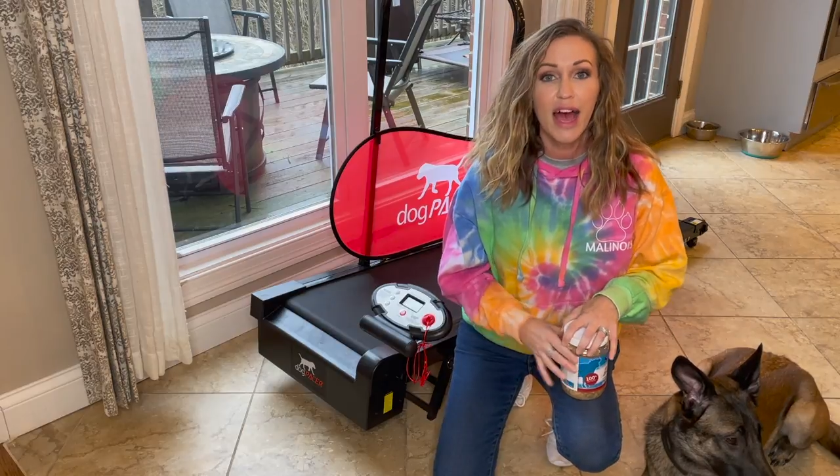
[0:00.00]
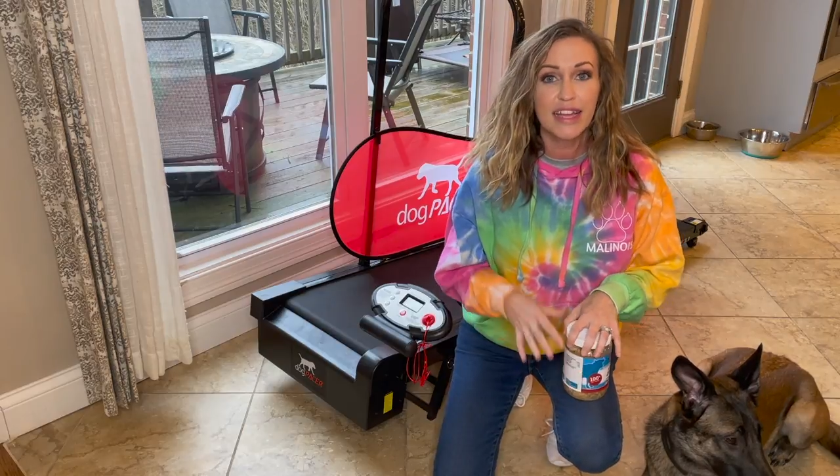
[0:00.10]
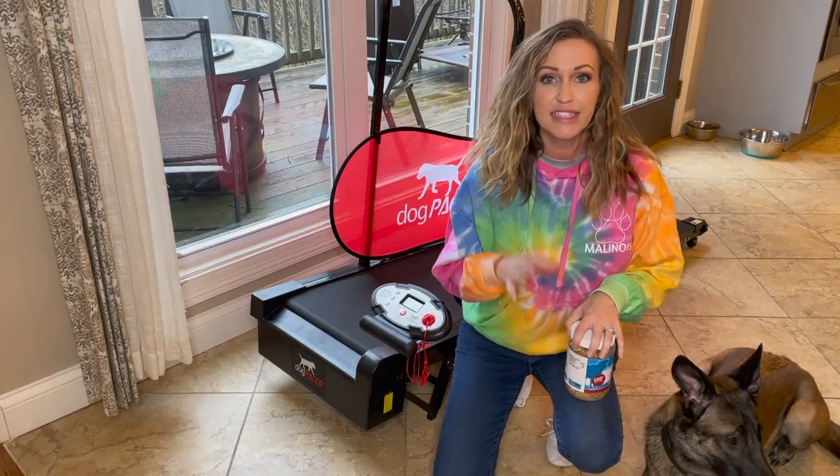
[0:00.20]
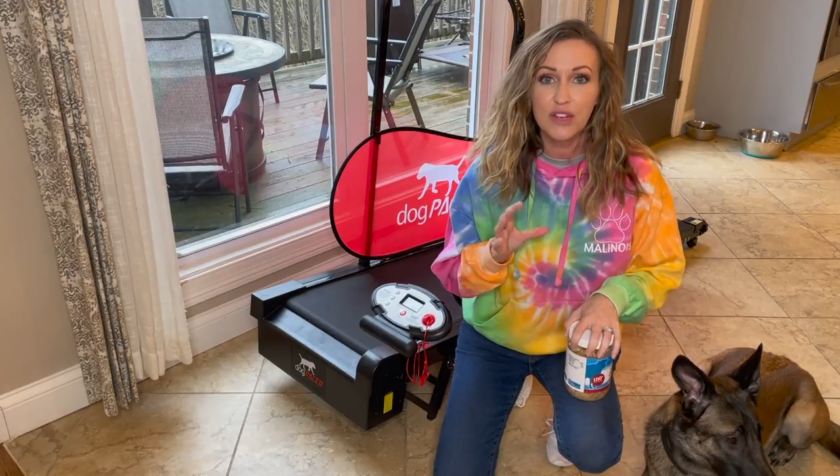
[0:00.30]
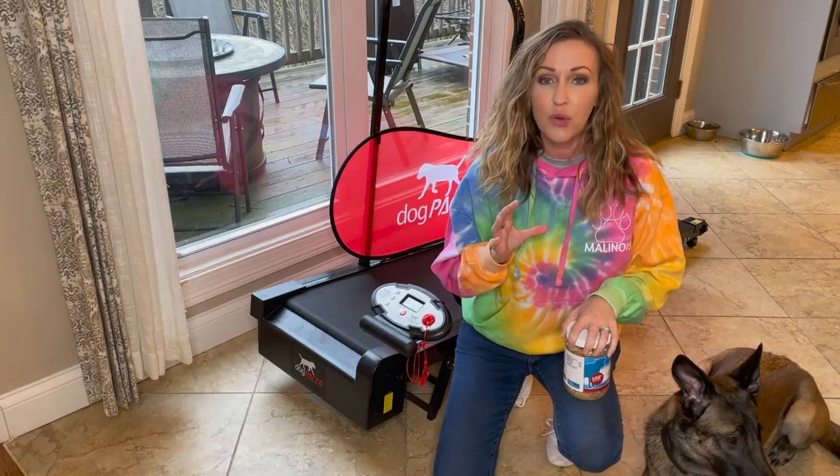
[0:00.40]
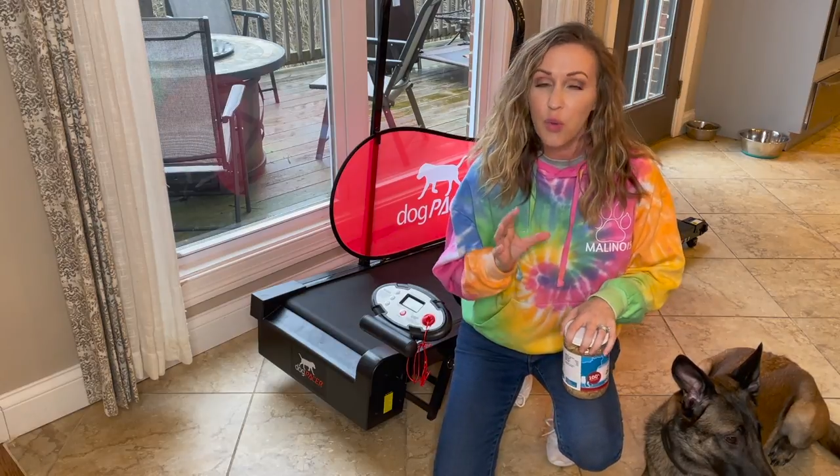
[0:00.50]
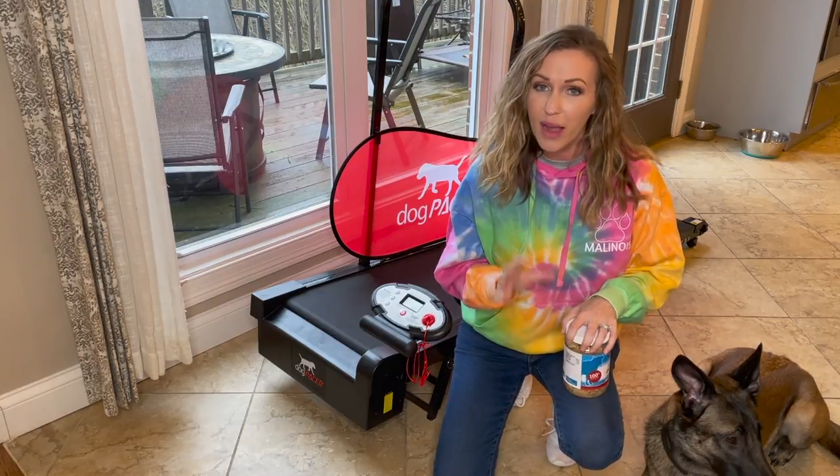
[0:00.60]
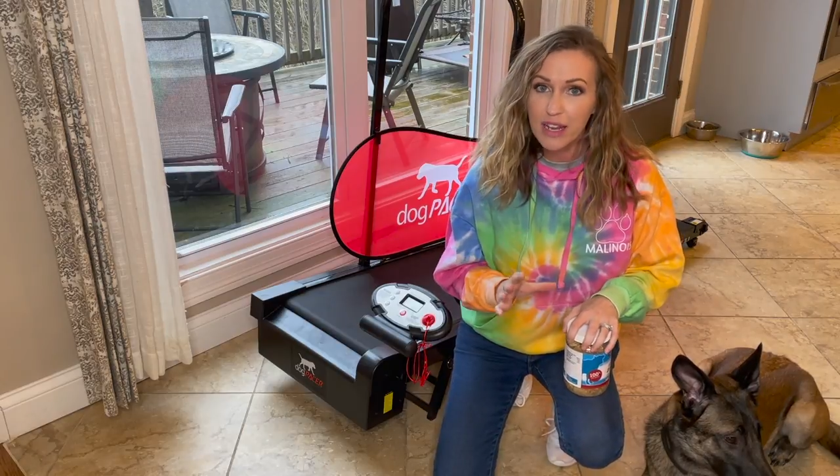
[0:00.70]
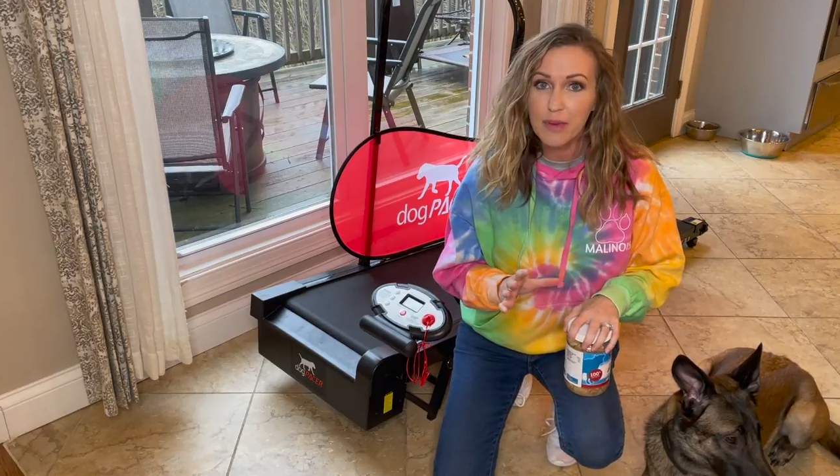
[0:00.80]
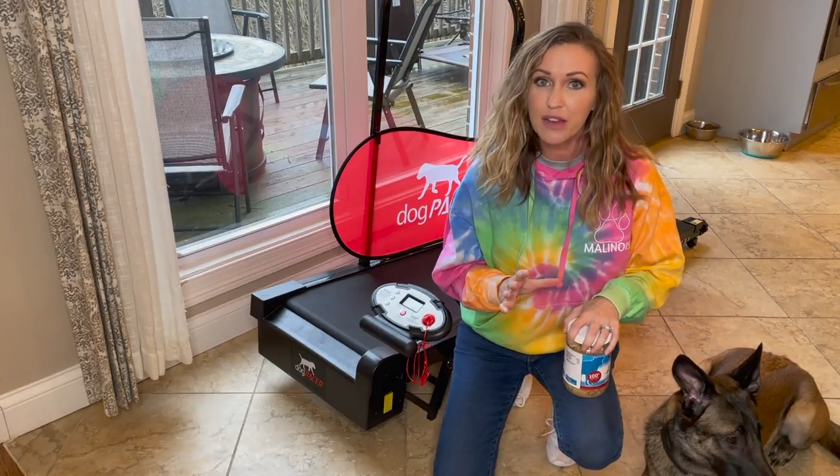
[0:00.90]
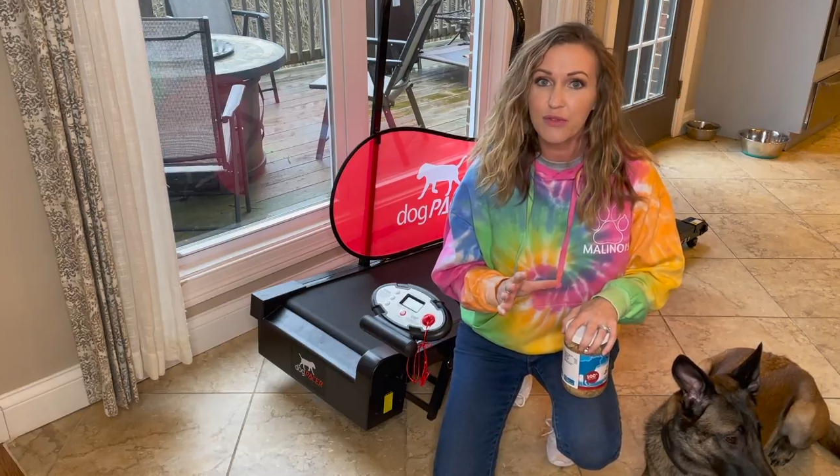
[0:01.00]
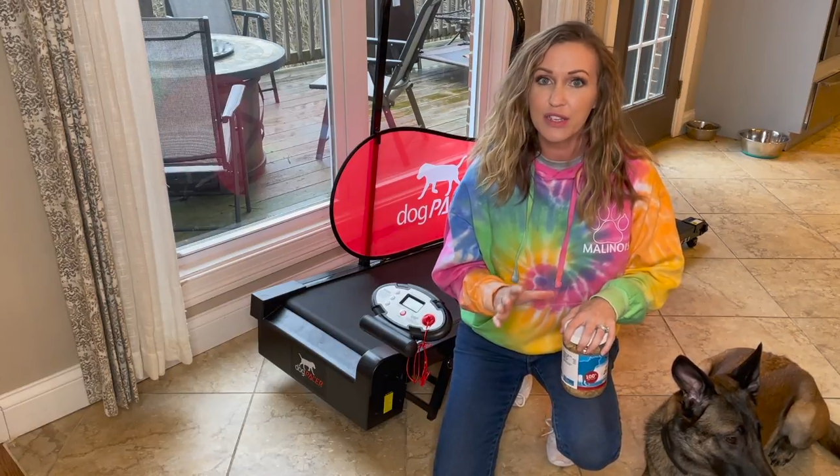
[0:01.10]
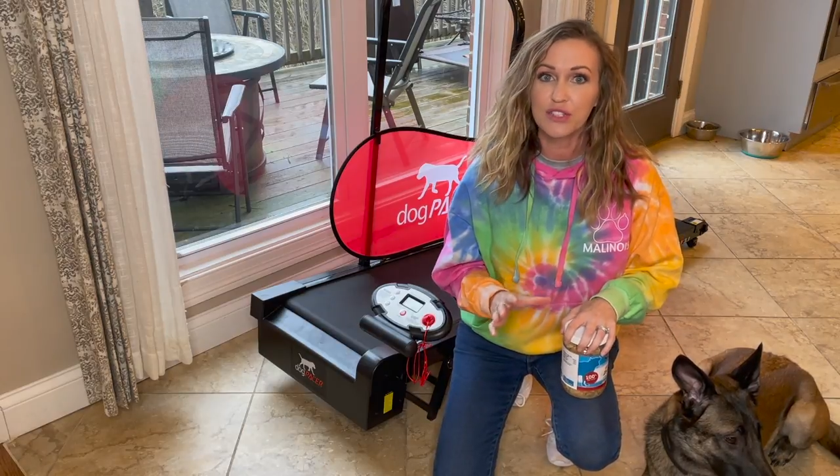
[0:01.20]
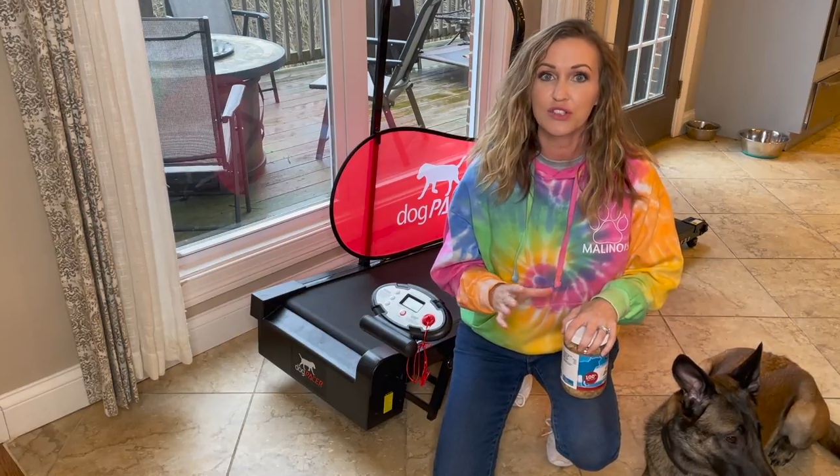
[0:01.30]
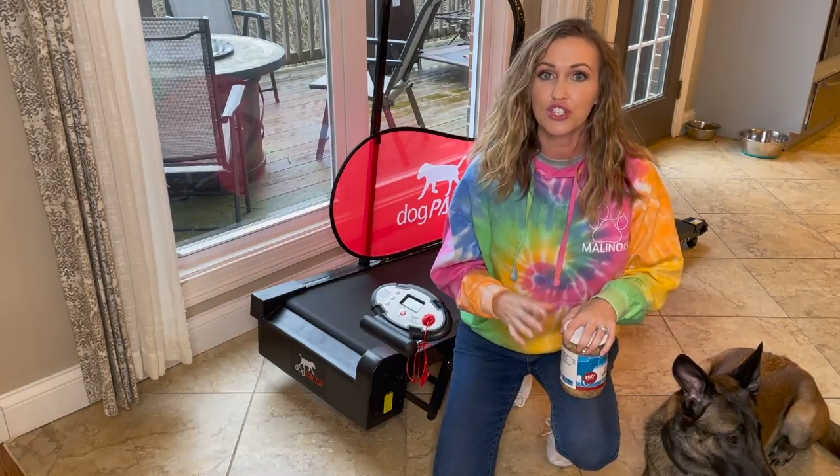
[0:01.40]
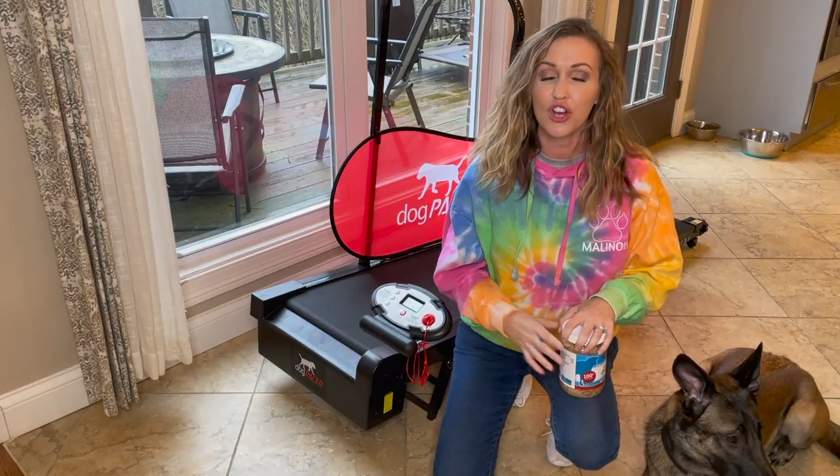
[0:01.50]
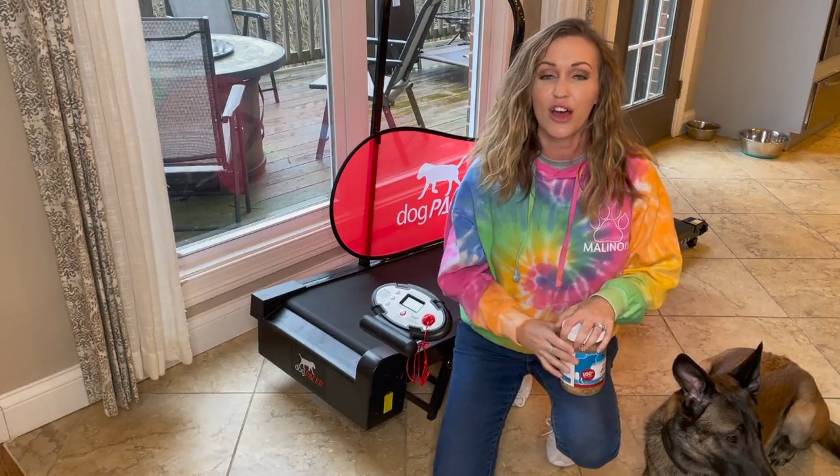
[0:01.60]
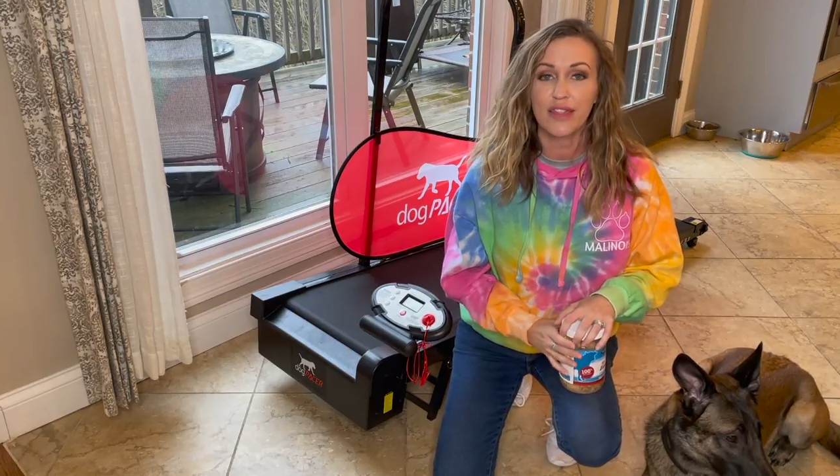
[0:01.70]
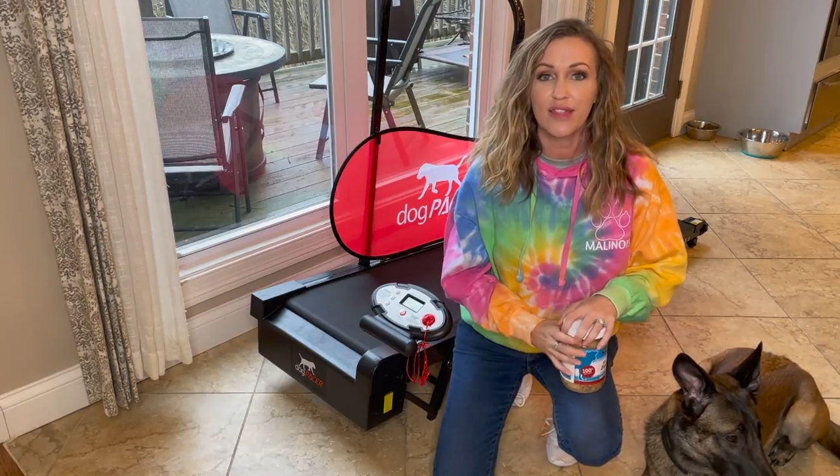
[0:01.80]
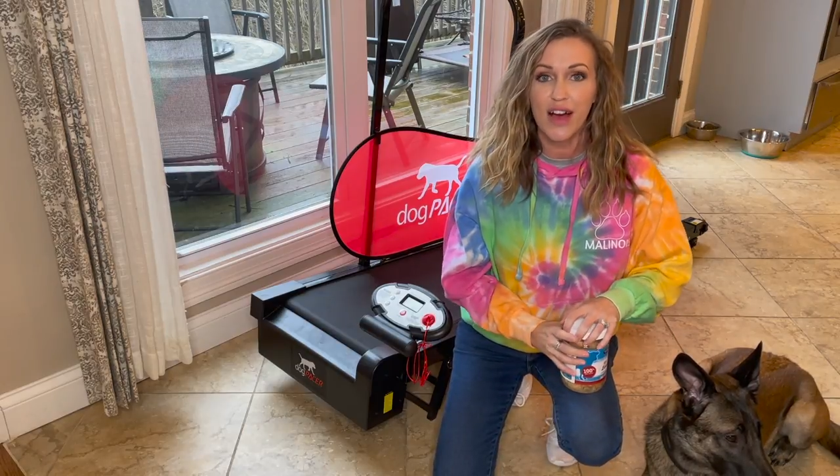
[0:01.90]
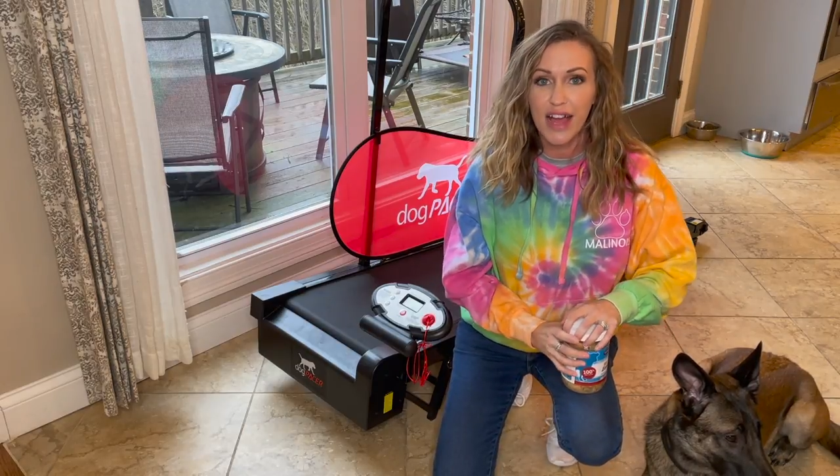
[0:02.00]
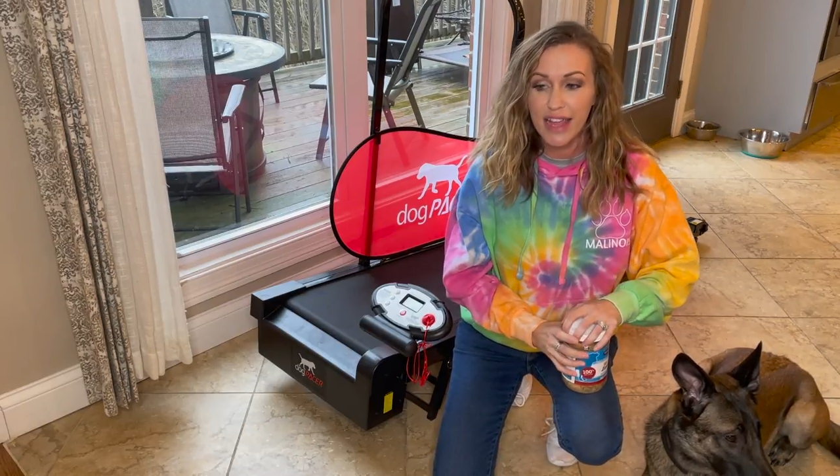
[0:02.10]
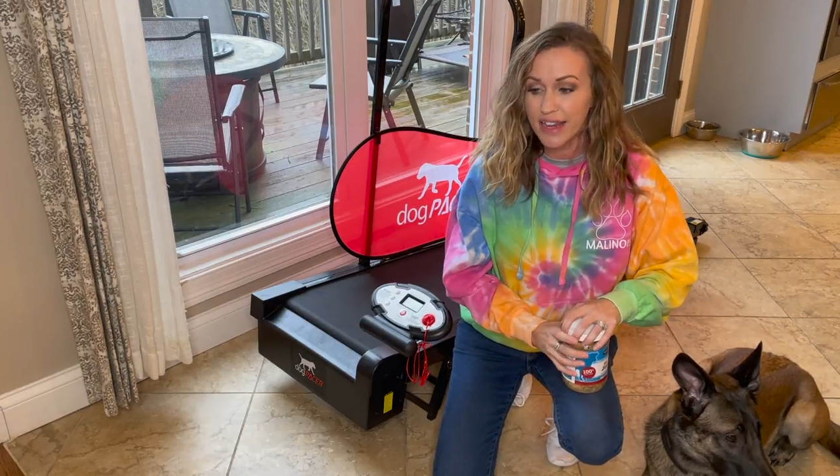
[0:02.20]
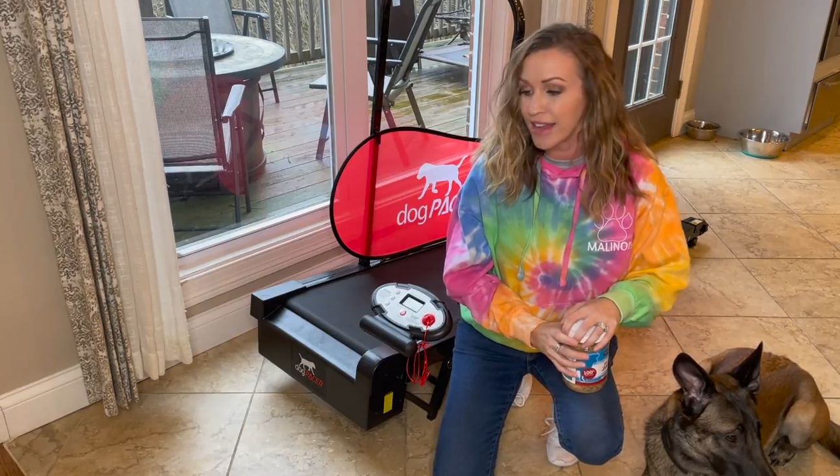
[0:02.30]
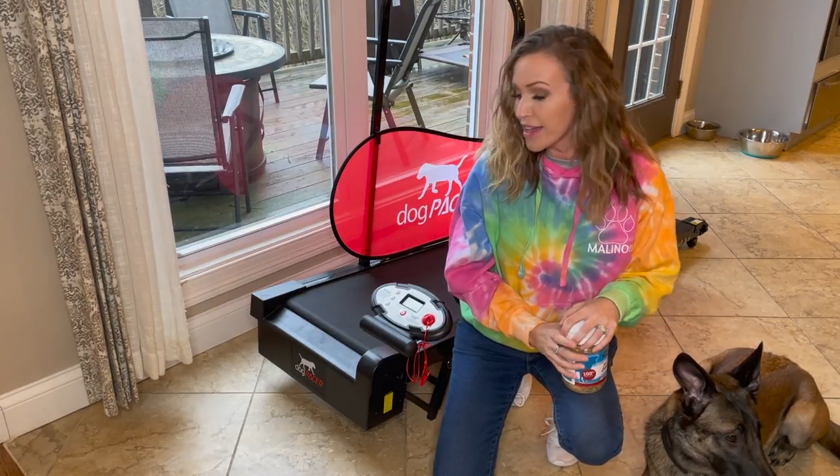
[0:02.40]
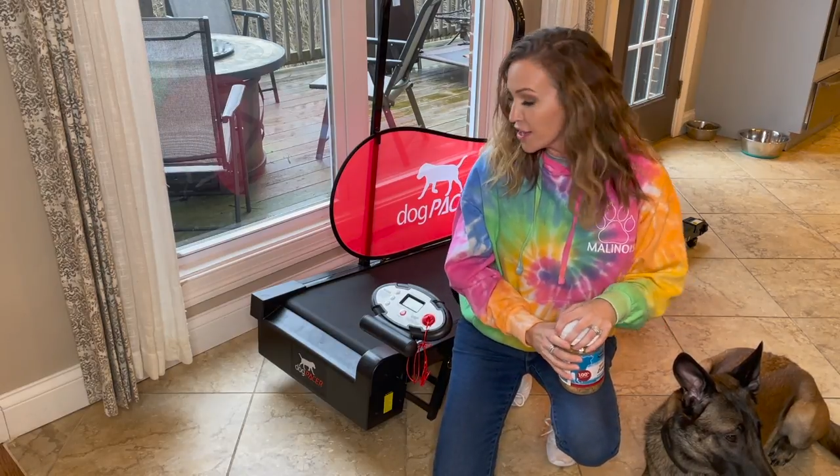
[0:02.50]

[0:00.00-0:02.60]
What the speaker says: I did quite a bit of research online